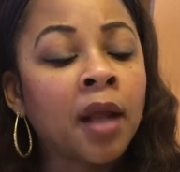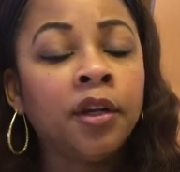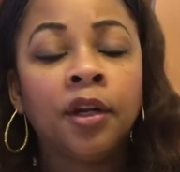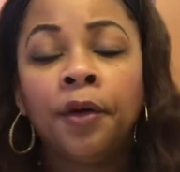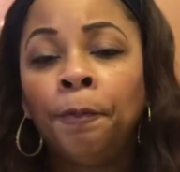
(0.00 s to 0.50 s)

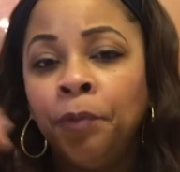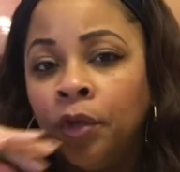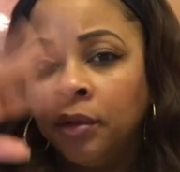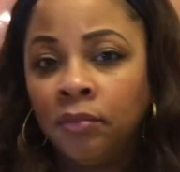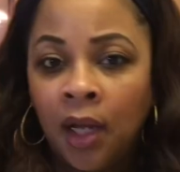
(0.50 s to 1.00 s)
you
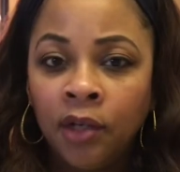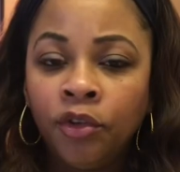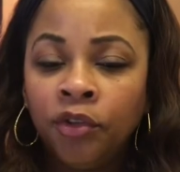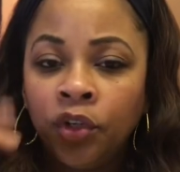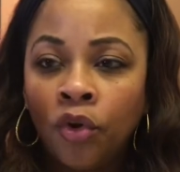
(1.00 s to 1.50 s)
can
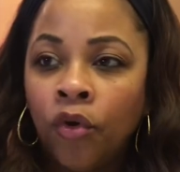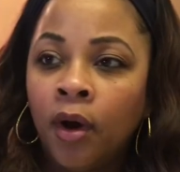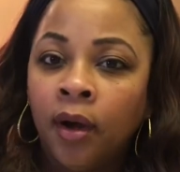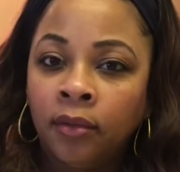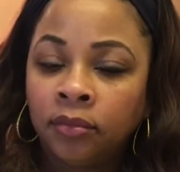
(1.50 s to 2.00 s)
undo the
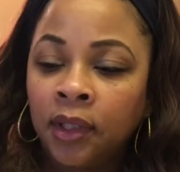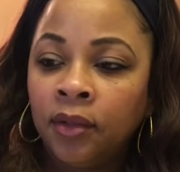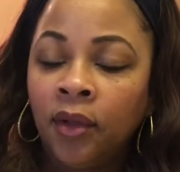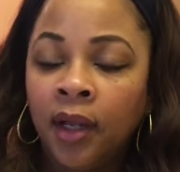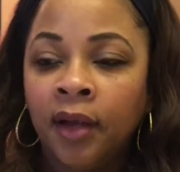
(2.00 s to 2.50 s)
door
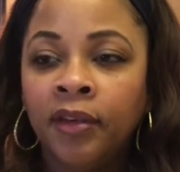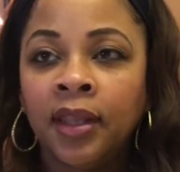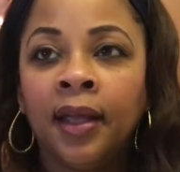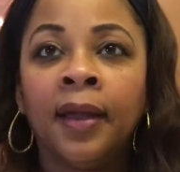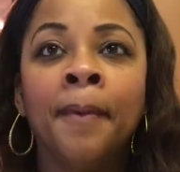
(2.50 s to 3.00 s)
and
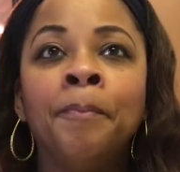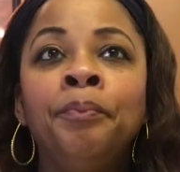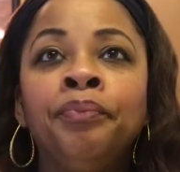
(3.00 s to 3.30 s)
everything,